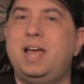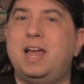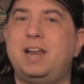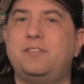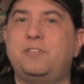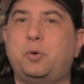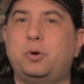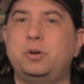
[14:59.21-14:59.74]
And
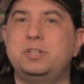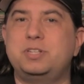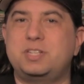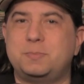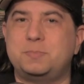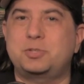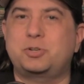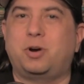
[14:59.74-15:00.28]
of course,
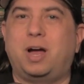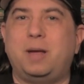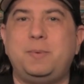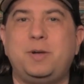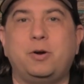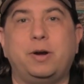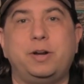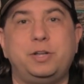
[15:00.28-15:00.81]
subscribe
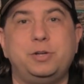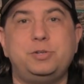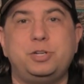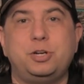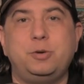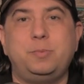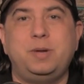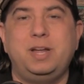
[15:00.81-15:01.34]
here on
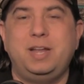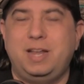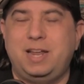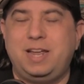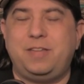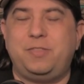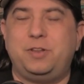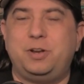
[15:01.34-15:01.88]
YouTube,
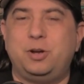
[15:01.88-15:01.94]
hit the